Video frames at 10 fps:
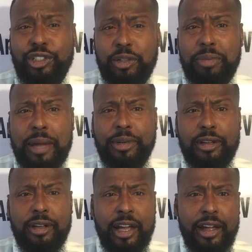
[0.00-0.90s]
should be able to,
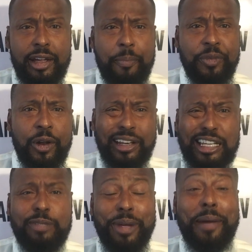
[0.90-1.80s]
you know, at
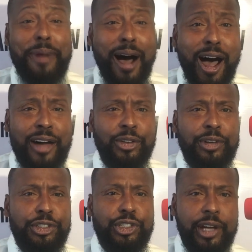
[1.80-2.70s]
least be a pawn on
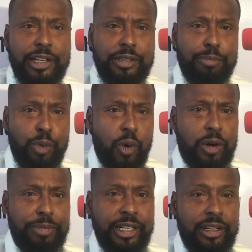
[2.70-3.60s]
their
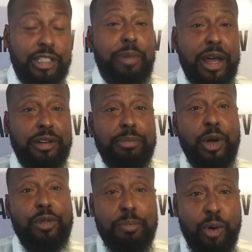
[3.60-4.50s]
chessboard because it's better to be
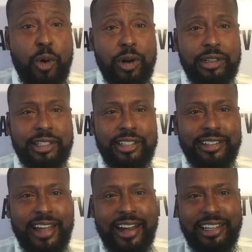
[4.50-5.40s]
on the board than to
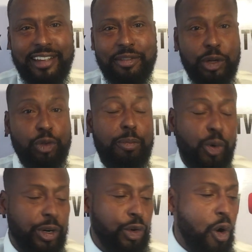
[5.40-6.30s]
not even be on the
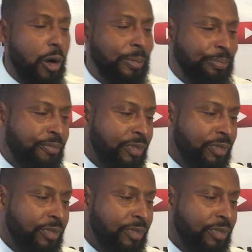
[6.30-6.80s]
board at all.